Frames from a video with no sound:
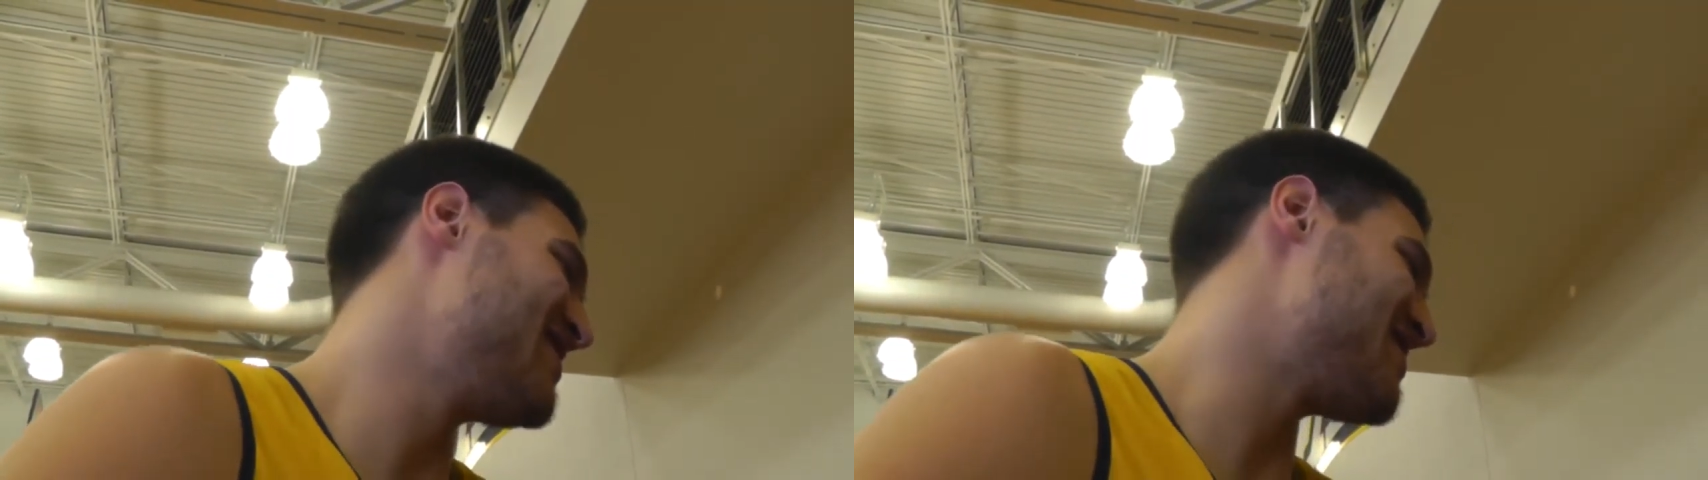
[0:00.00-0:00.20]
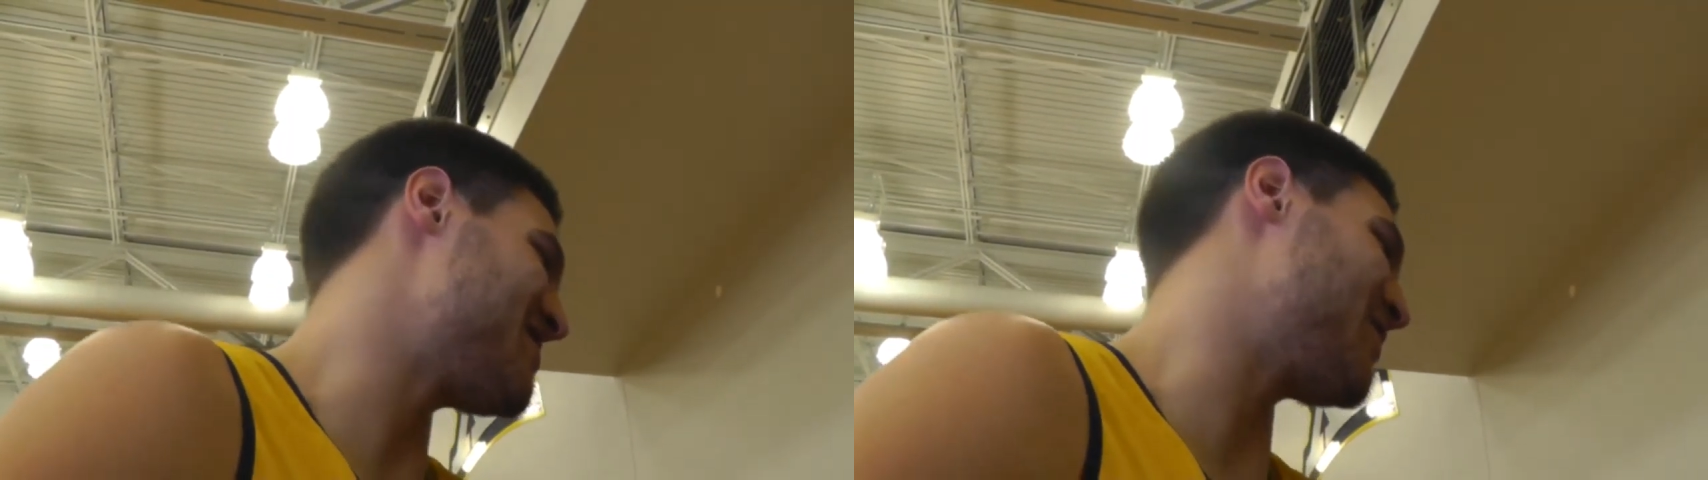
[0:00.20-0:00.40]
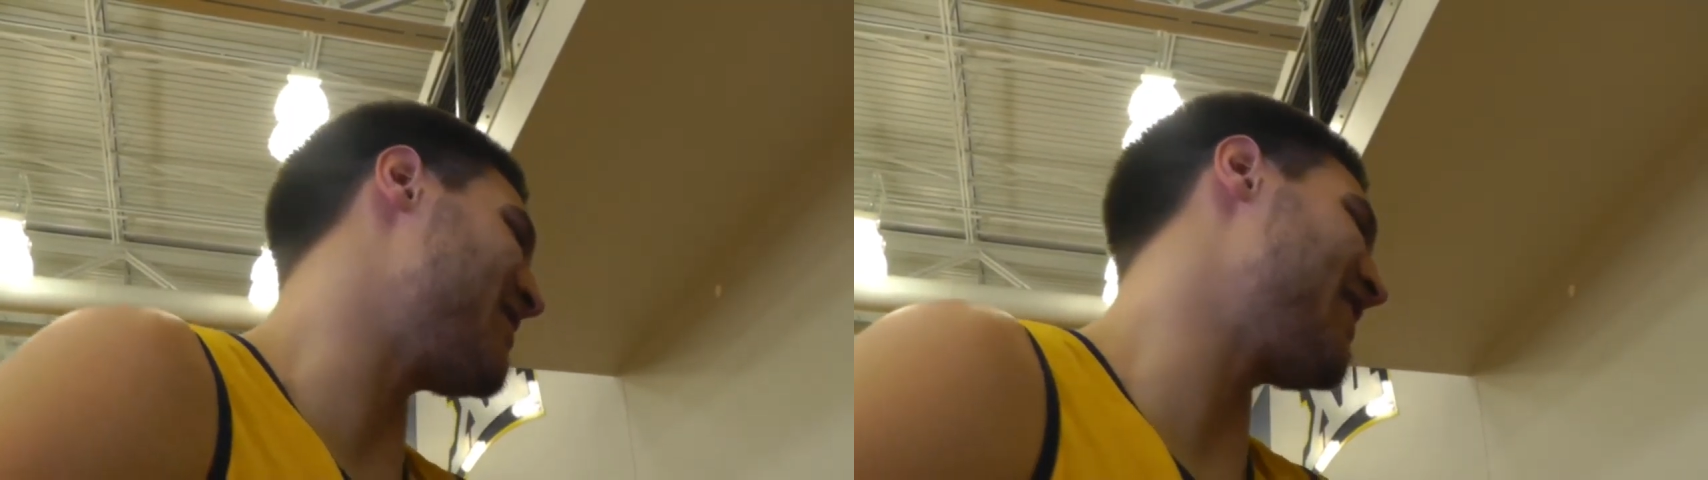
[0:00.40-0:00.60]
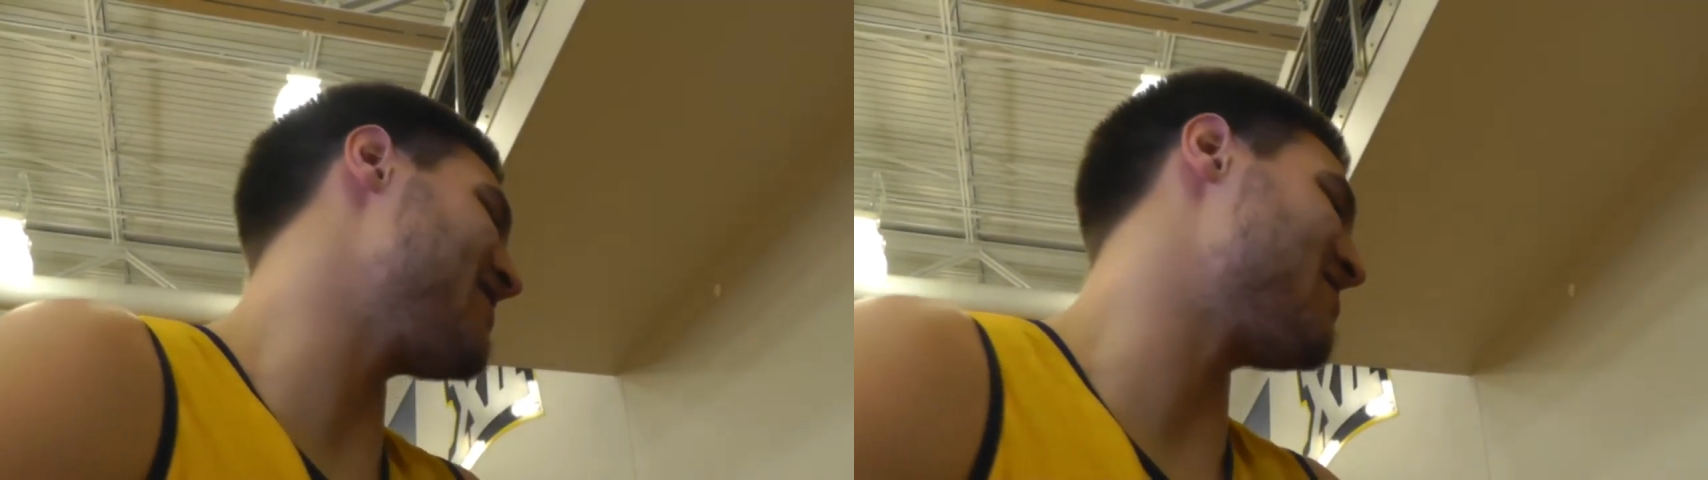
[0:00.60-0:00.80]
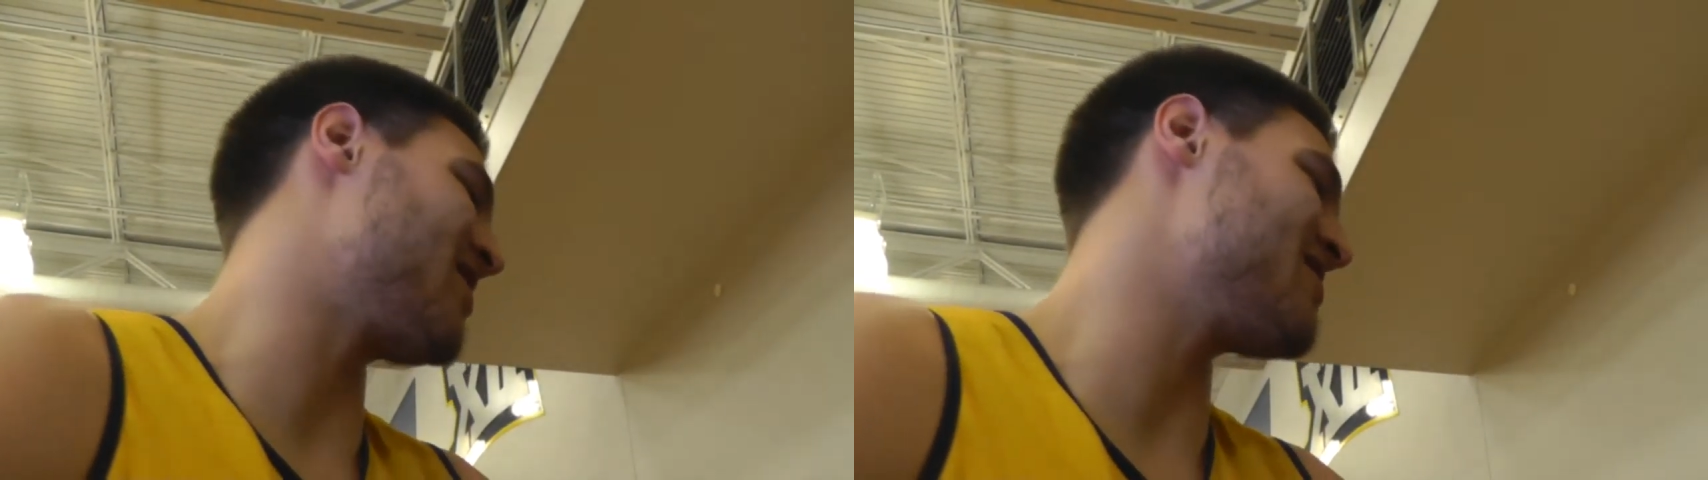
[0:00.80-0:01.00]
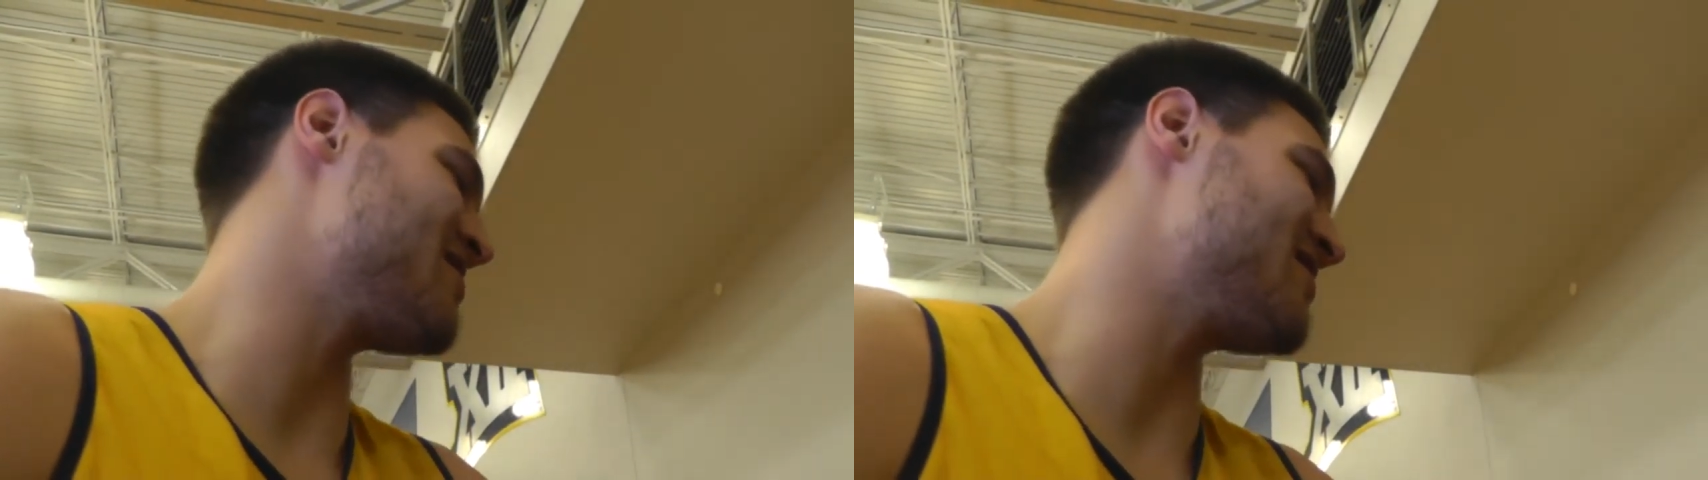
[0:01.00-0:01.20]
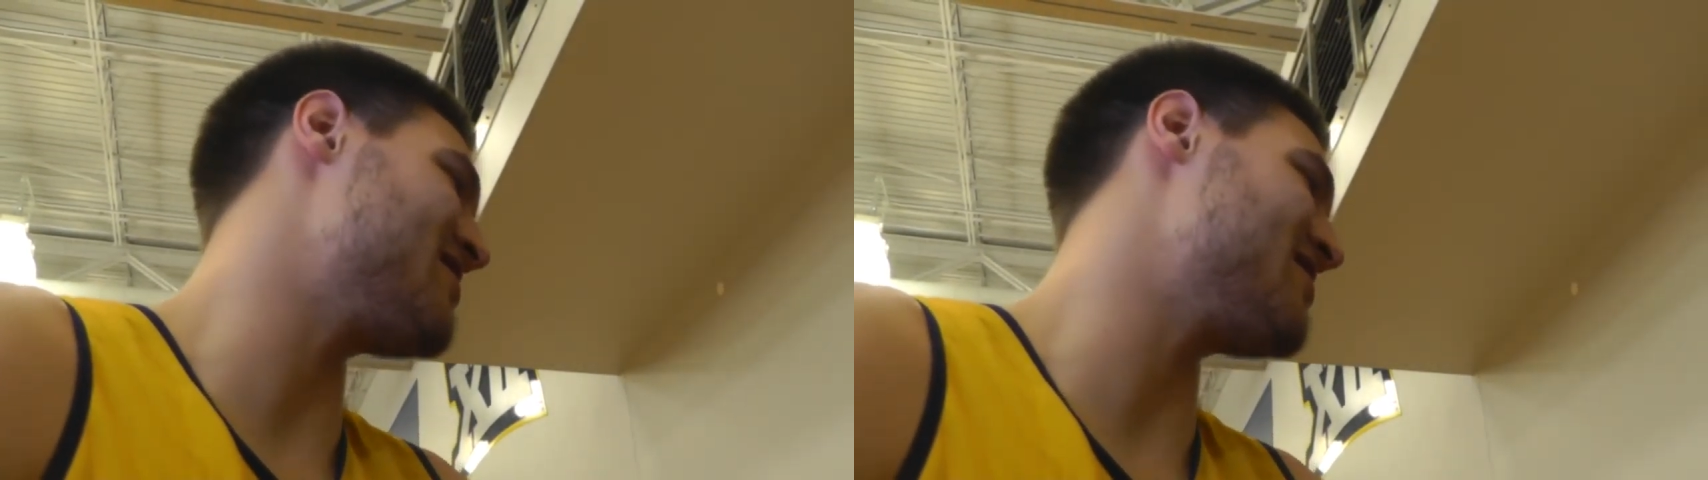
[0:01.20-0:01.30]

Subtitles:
just going down to Charles and